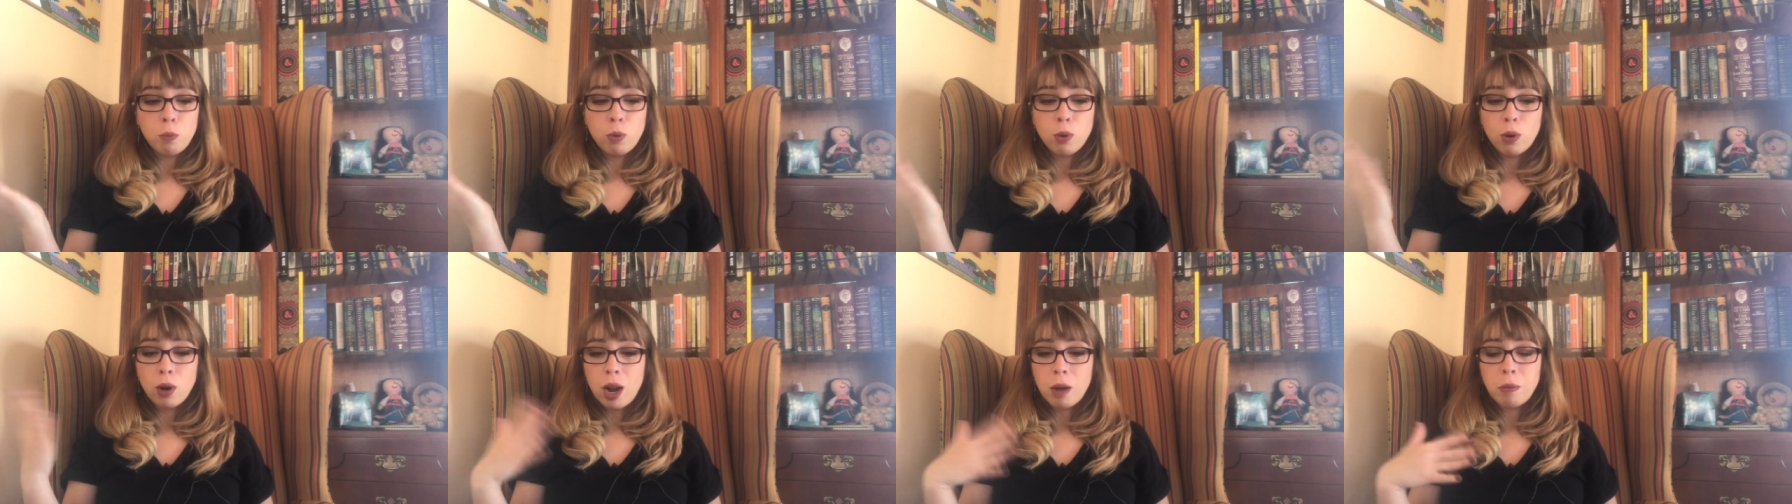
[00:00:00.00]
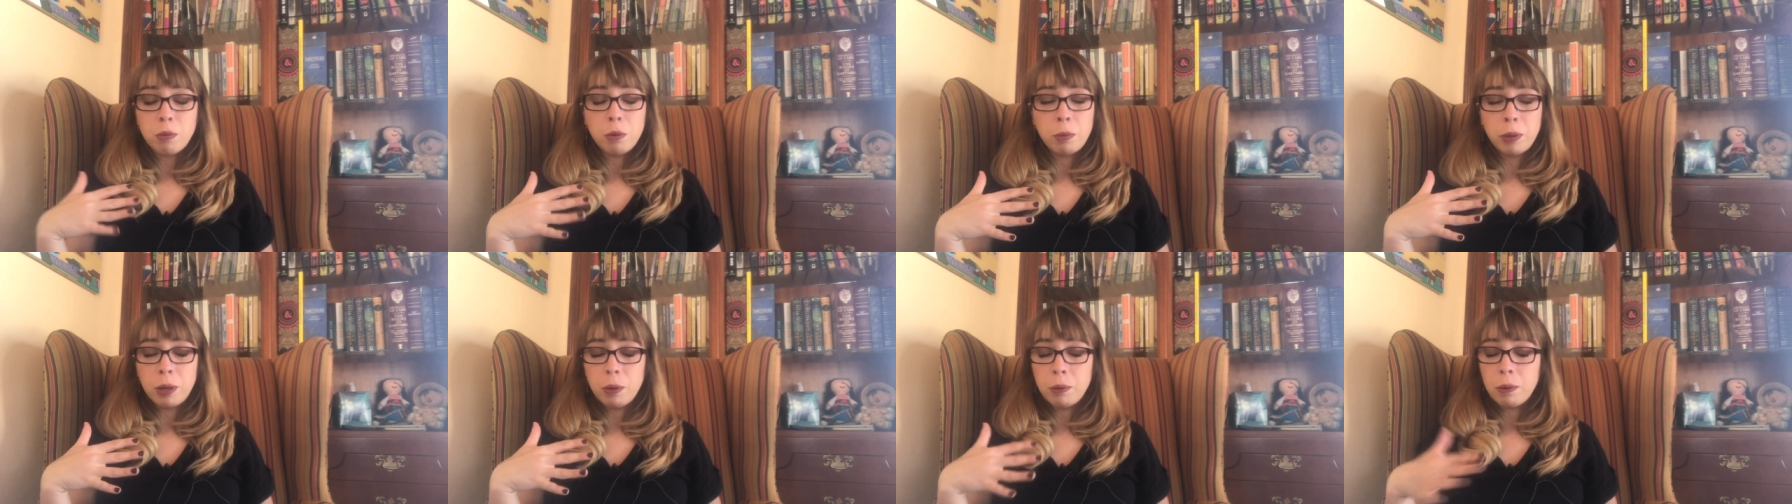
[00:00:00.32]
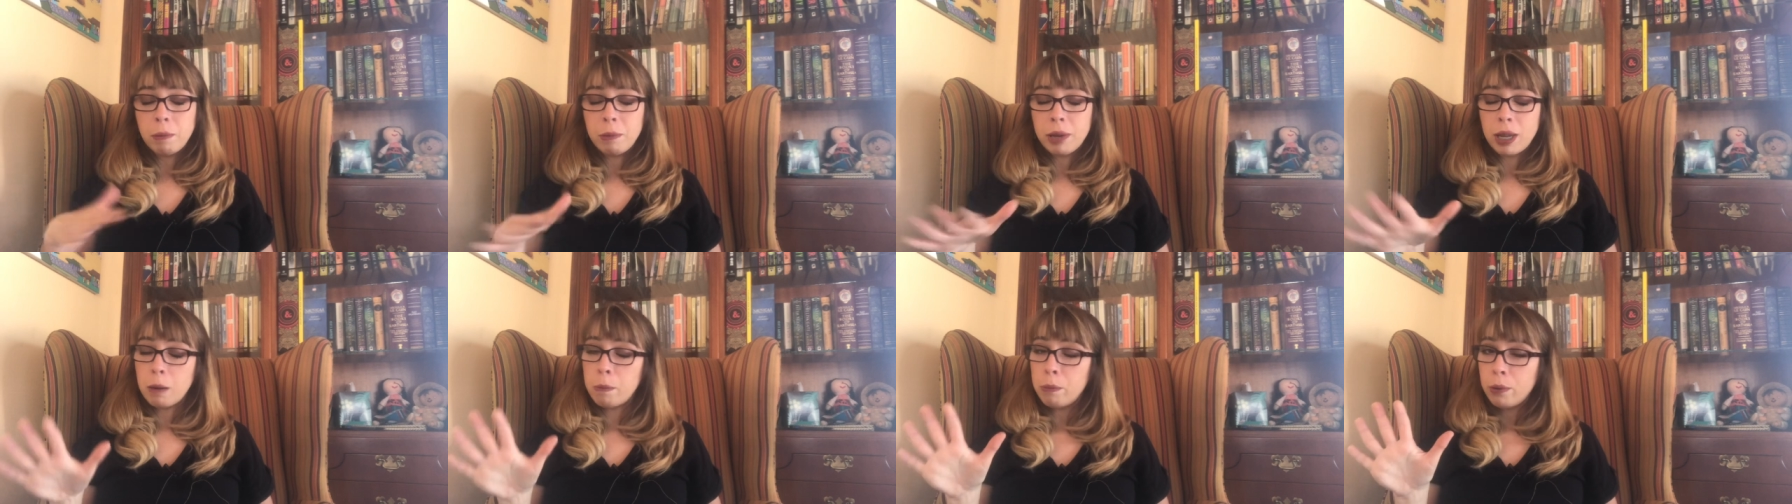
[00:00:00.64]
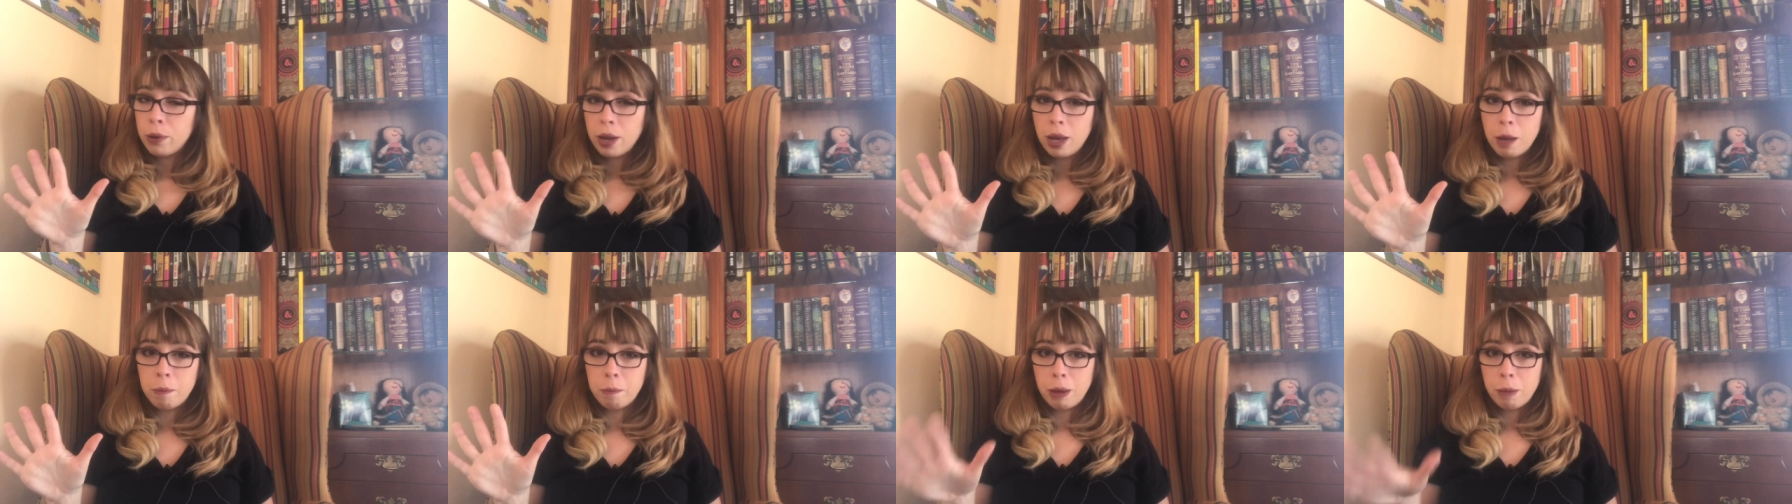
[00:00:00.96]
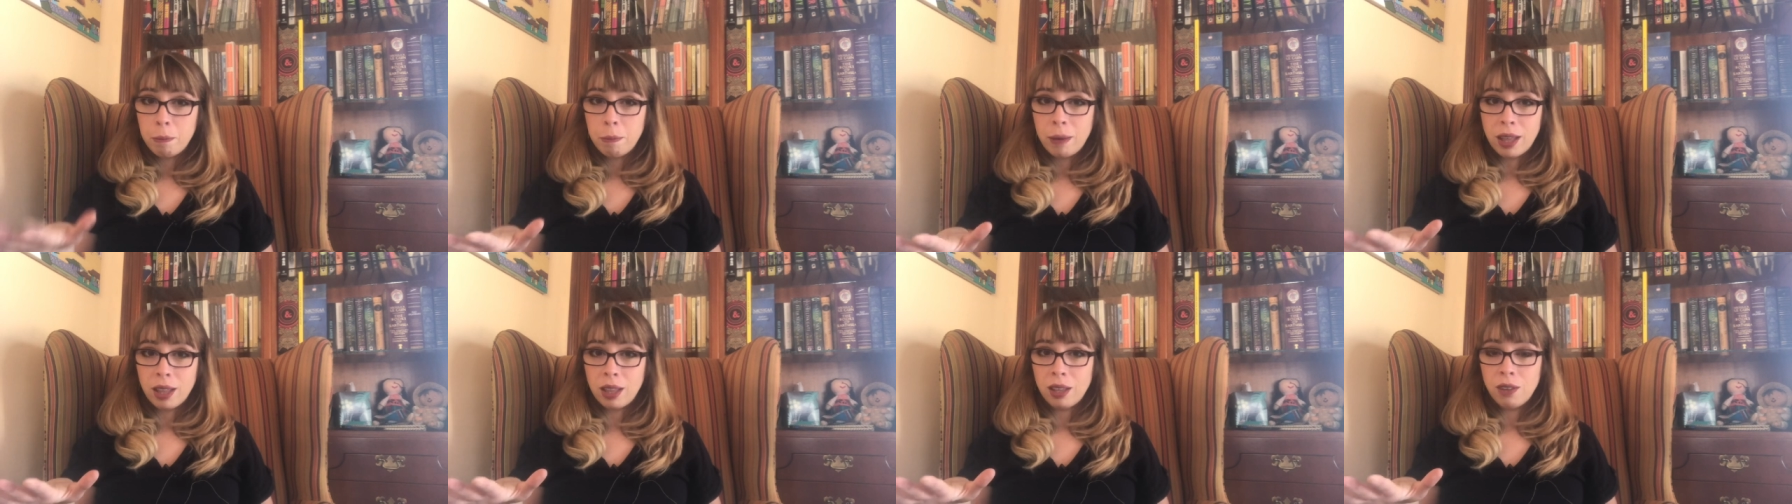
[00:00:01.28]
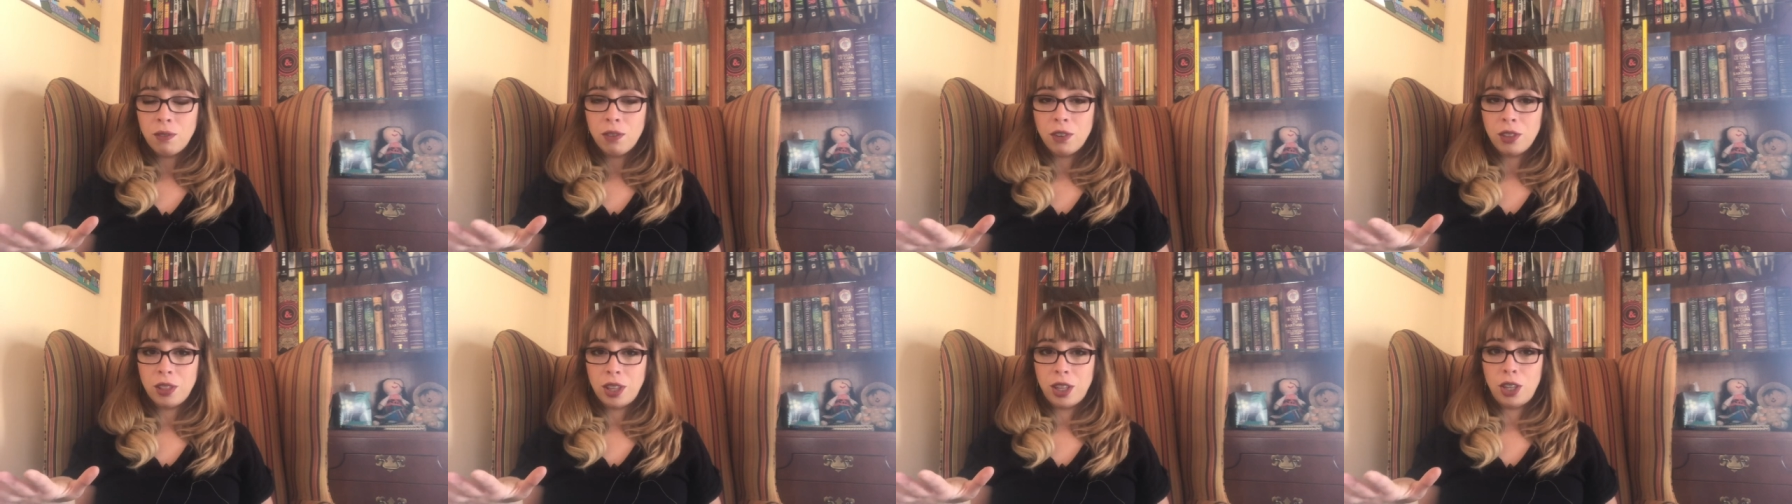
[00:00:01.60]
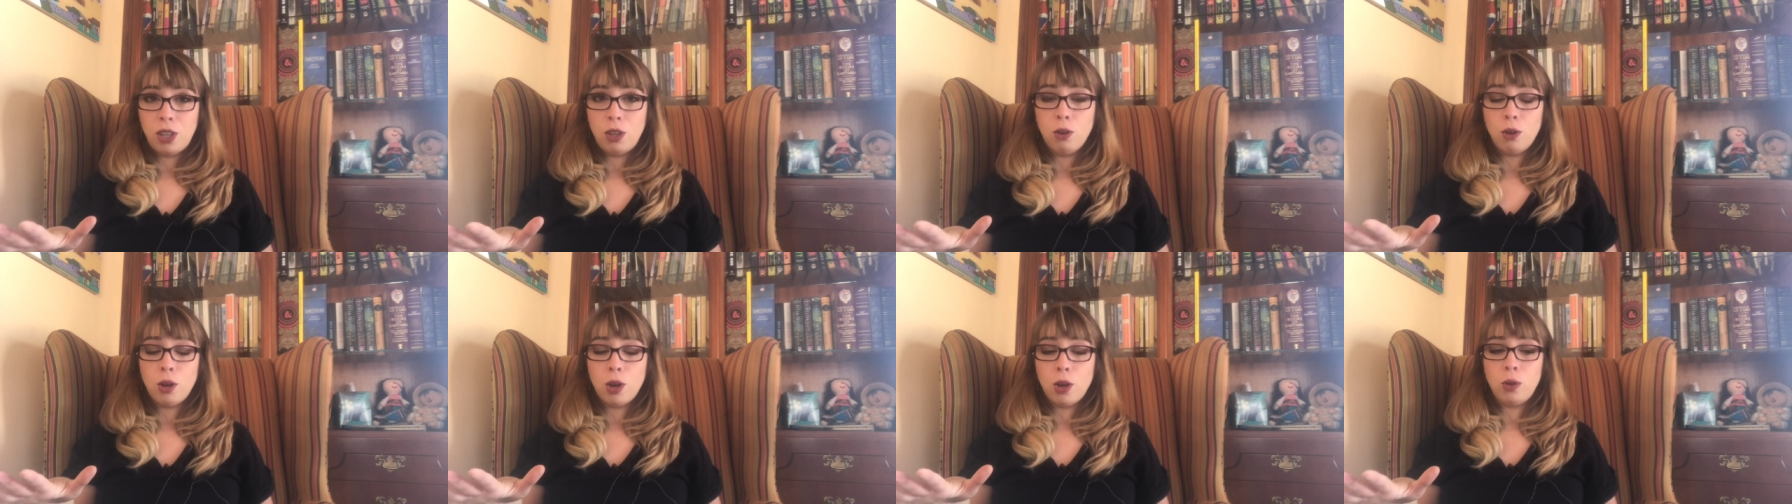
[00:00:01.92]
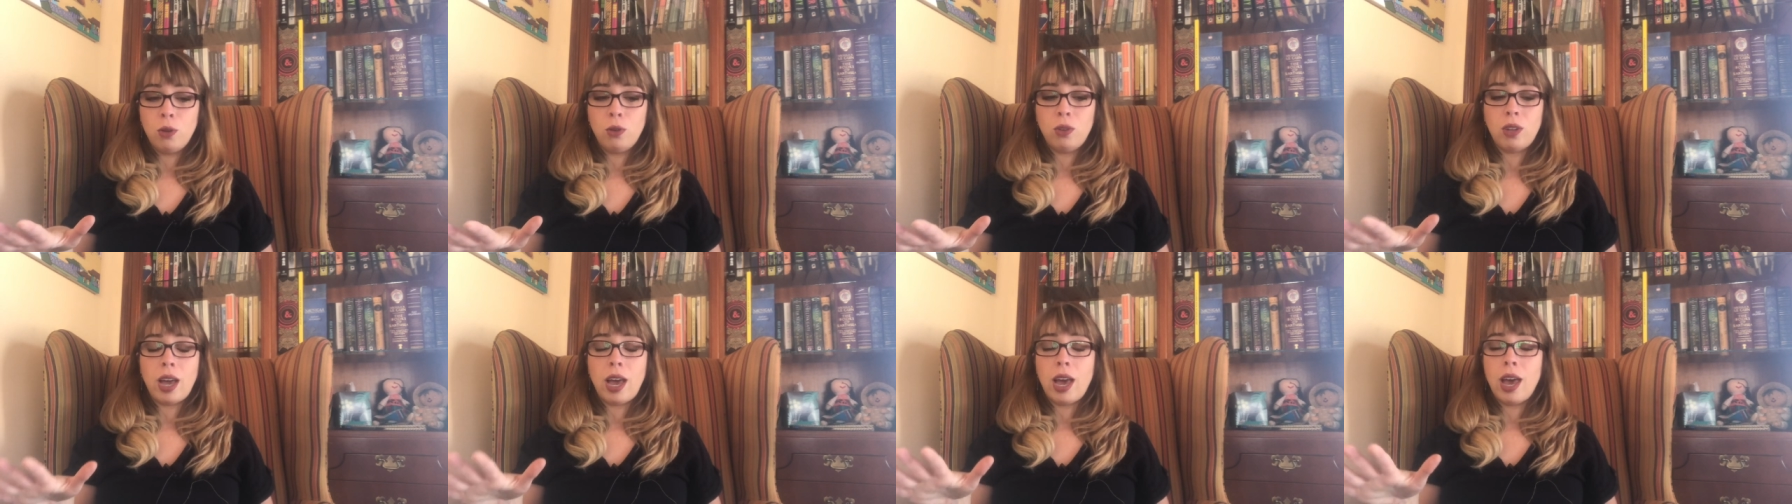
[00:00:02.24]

probably what I'm going to put on my ballot for the Hugos.